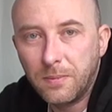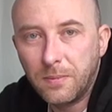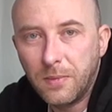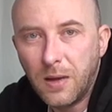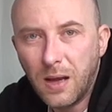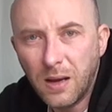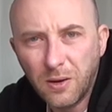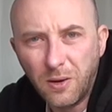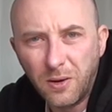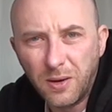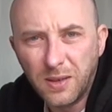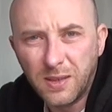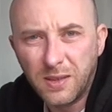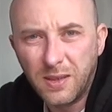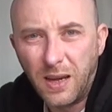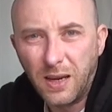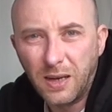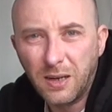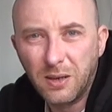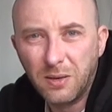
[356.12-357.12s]
Hang on a
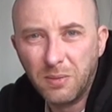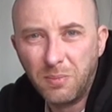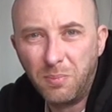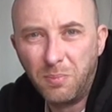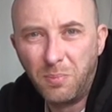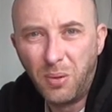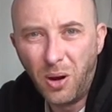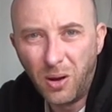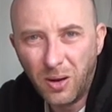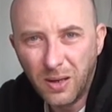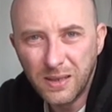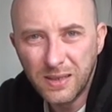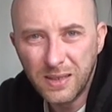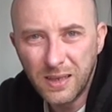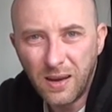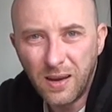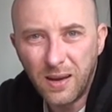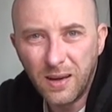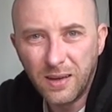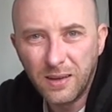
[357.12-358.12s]
sec.
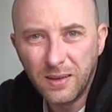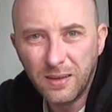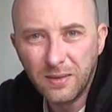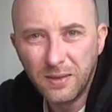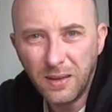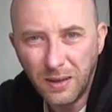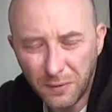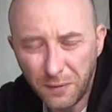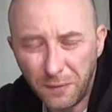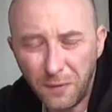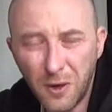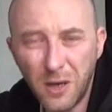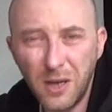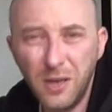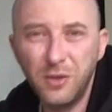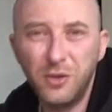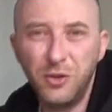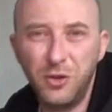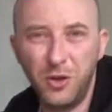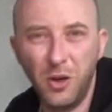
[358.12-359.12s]
Polizei? That's
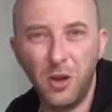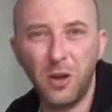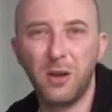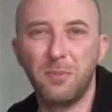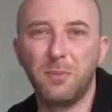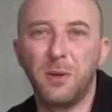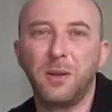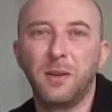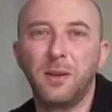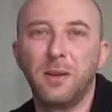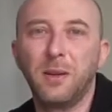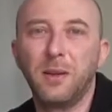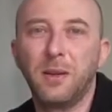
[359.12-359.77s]
fucking German.